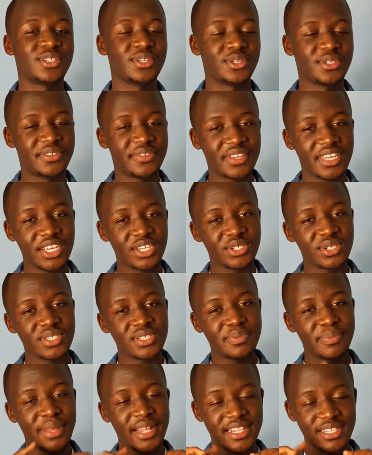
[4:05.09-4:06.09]

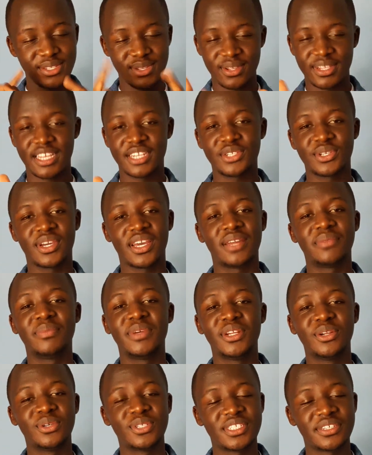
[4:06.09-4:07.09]
notifications bell so that you can
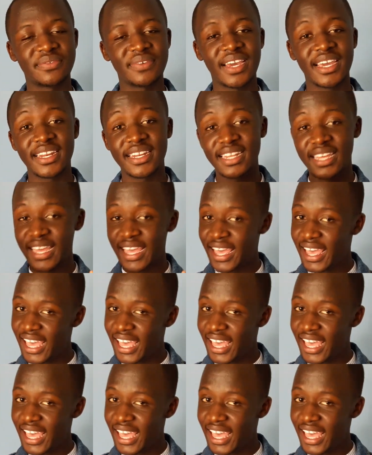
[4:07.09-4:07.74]
be notified